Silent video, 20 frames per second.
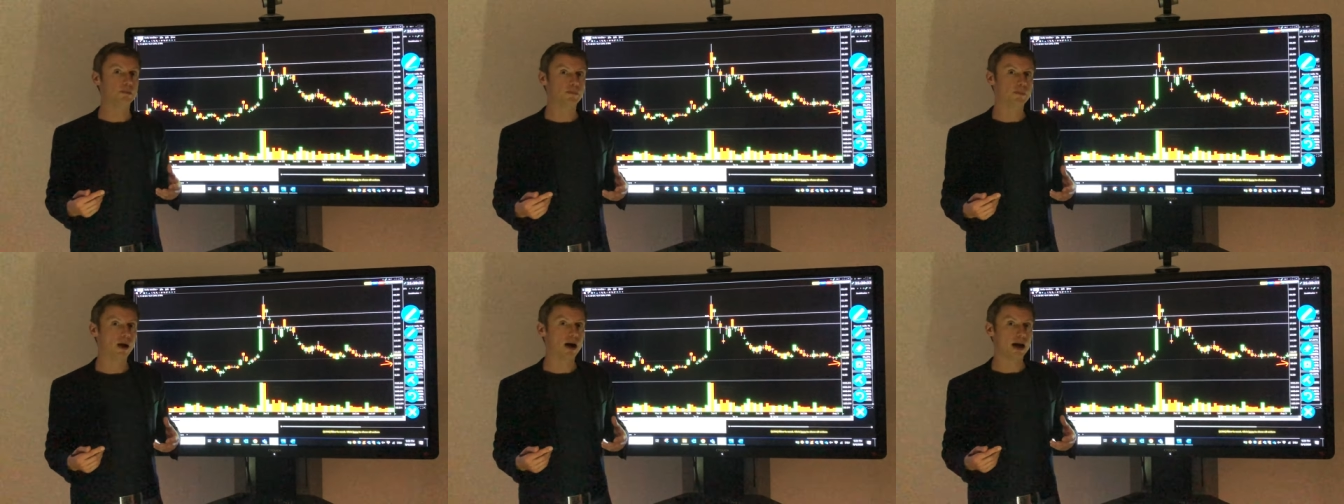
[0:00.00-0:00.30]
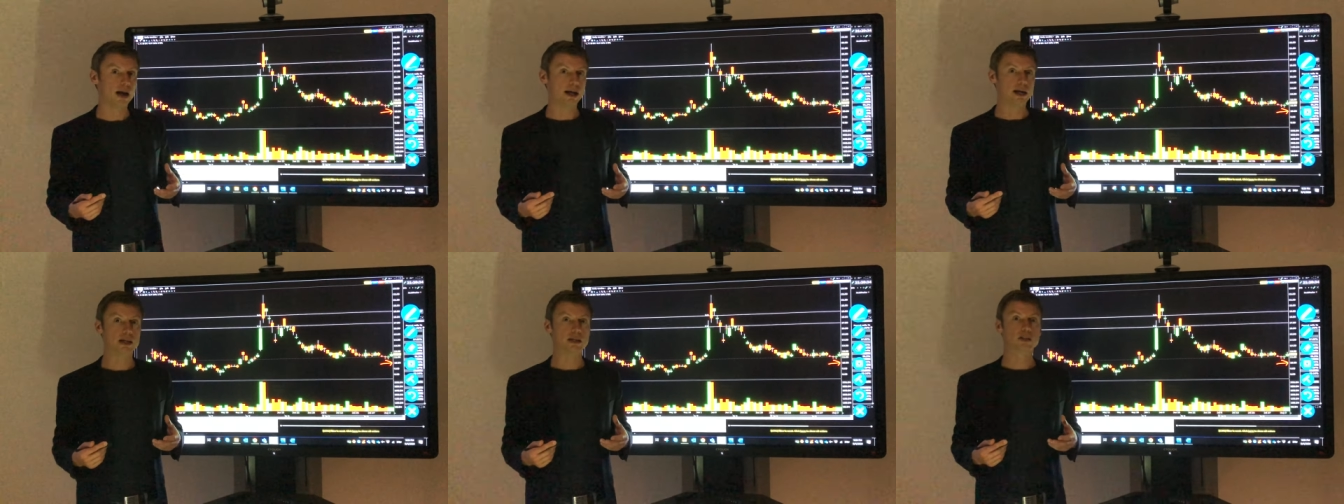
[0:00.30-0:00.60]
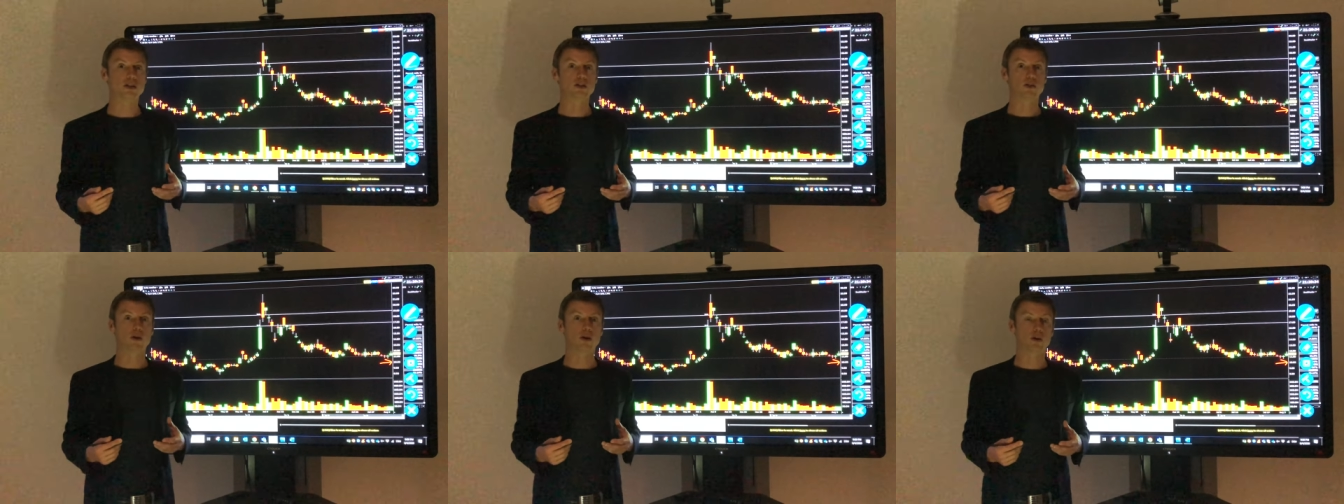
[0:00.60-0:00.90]
buy a
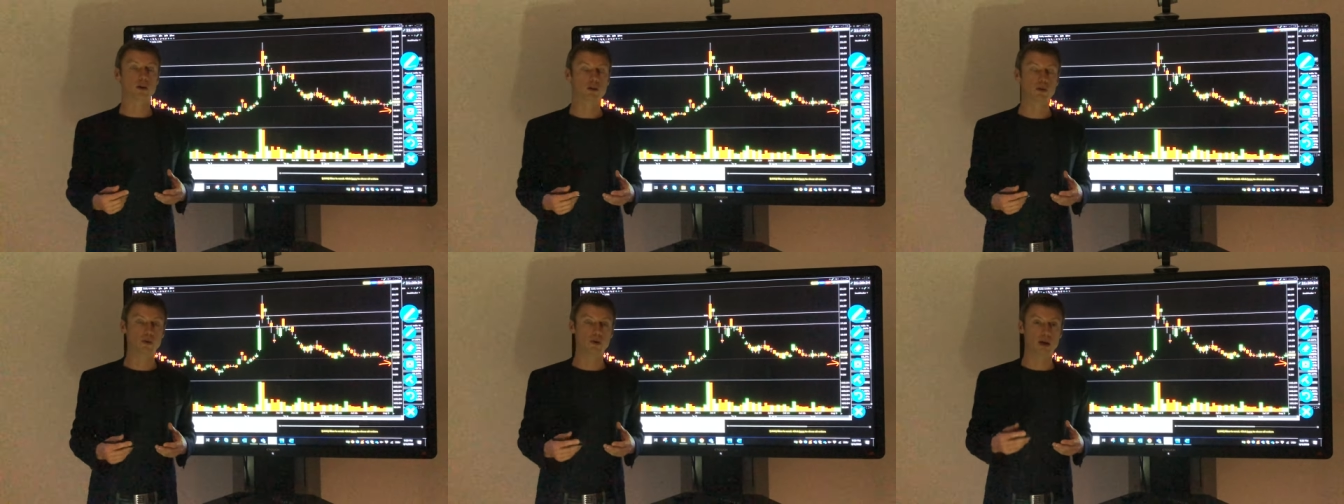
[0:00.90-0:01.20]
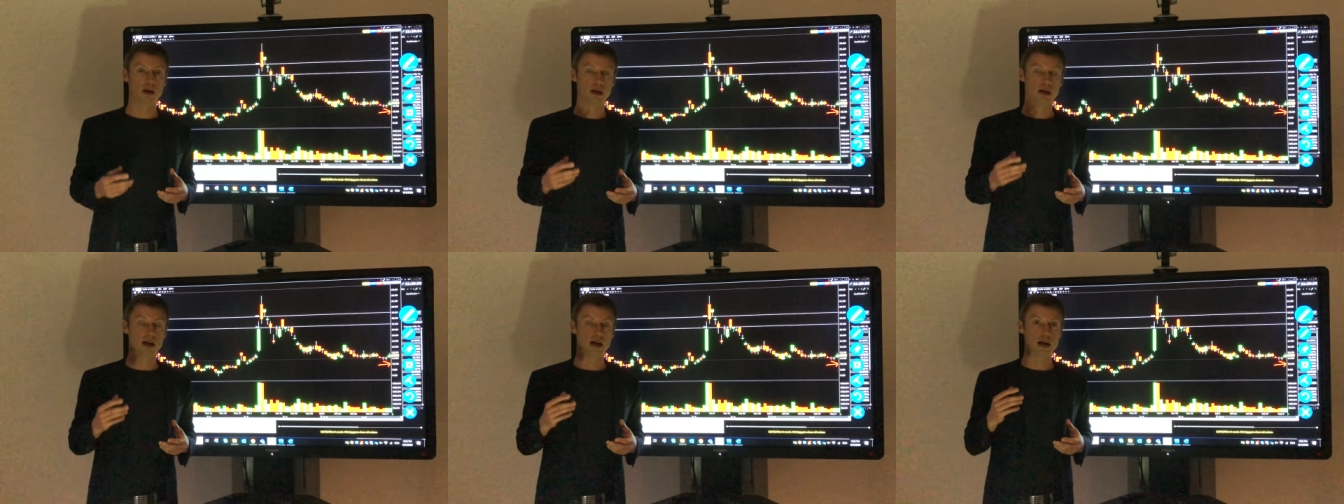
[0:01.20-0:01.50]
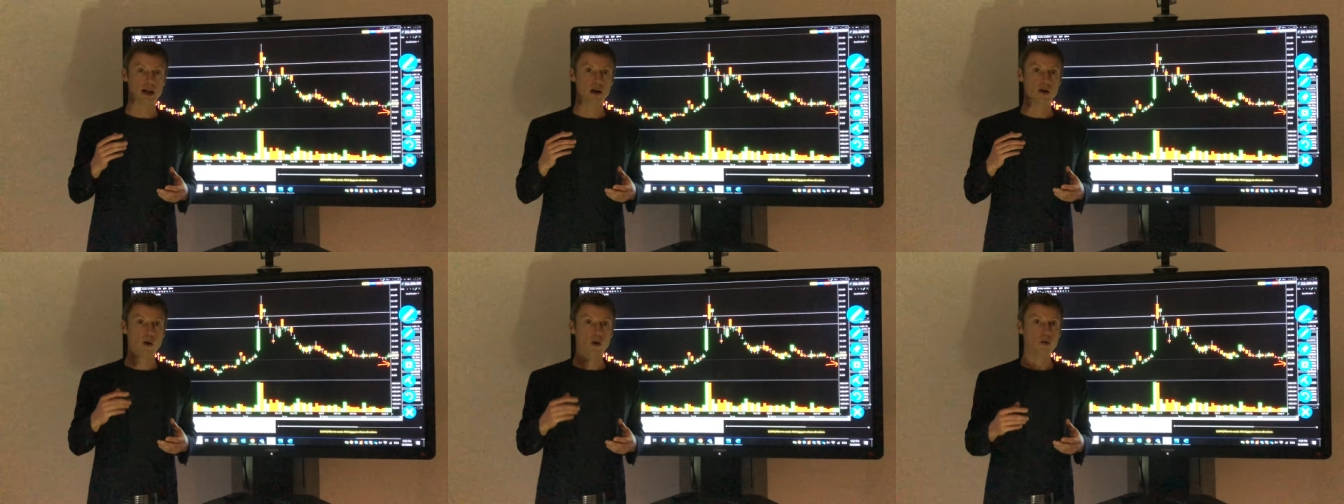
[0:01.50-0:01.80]
stock to
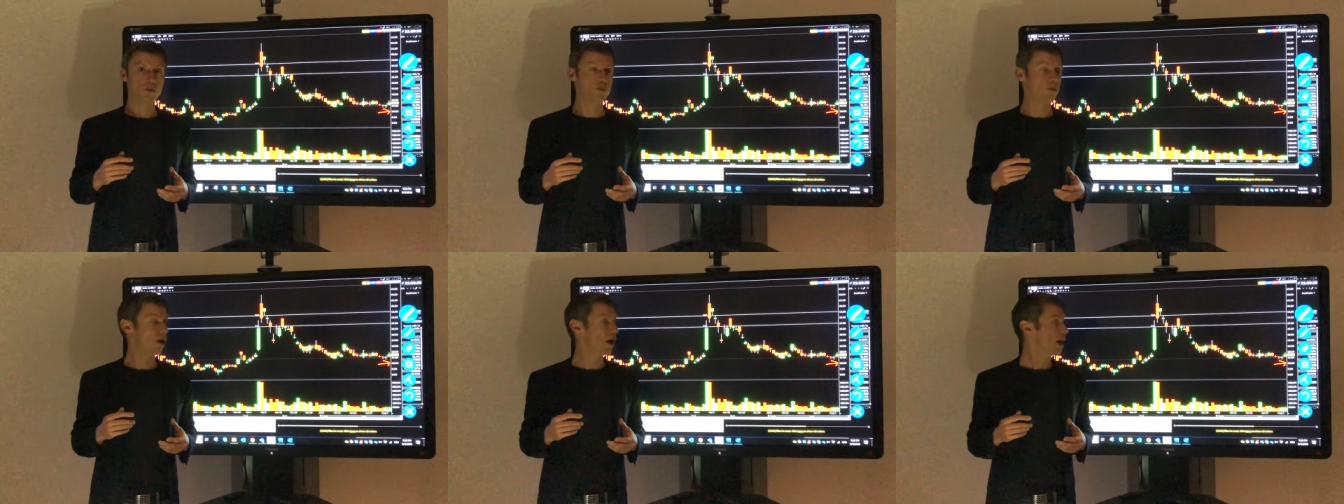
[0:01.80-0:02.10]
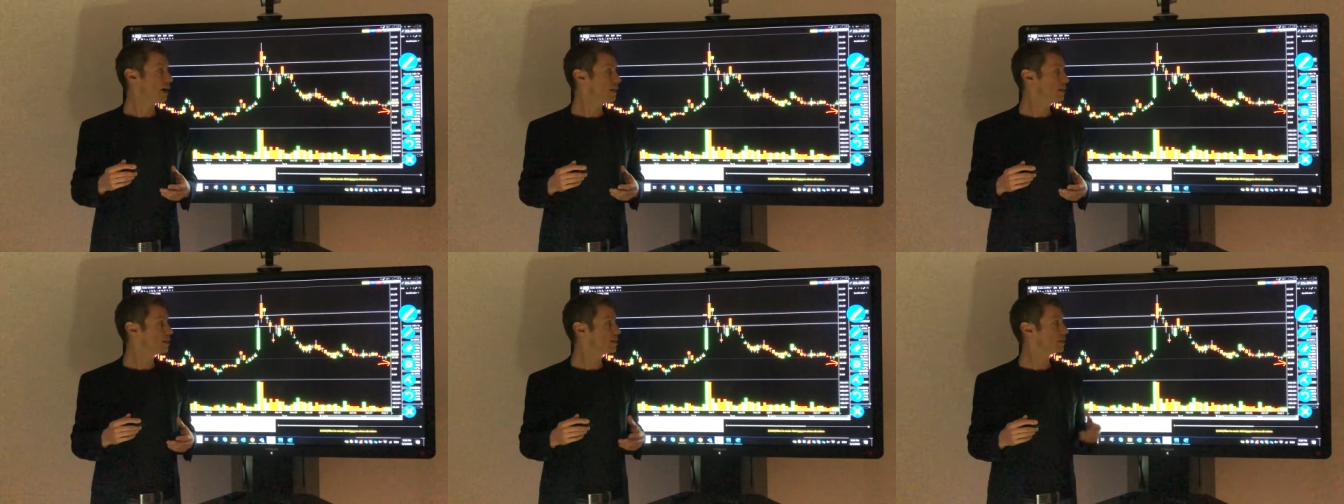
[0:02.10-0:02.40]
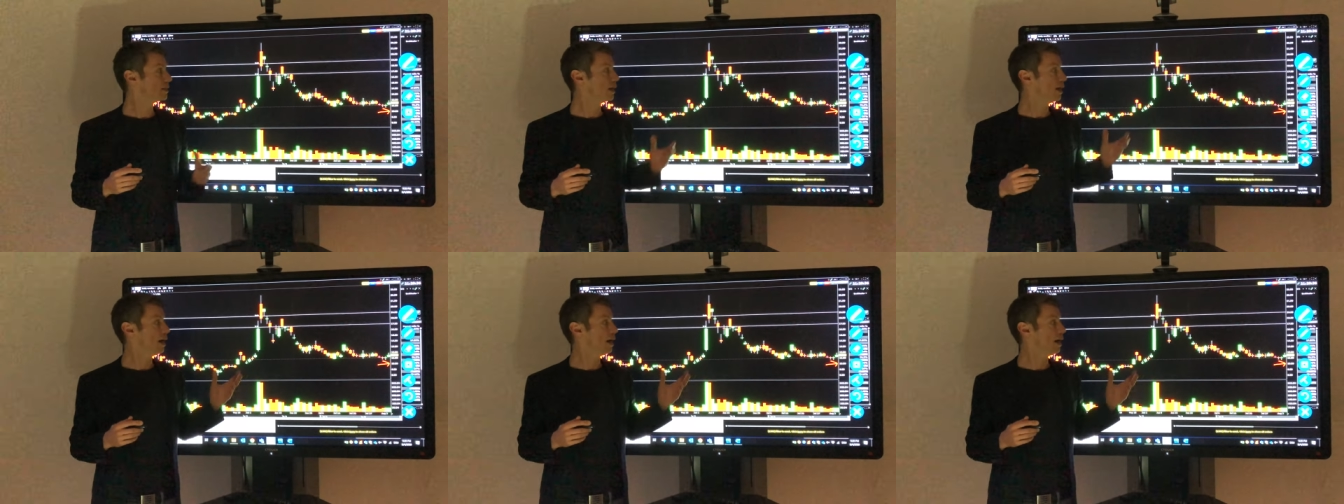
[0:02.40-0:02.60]
a low price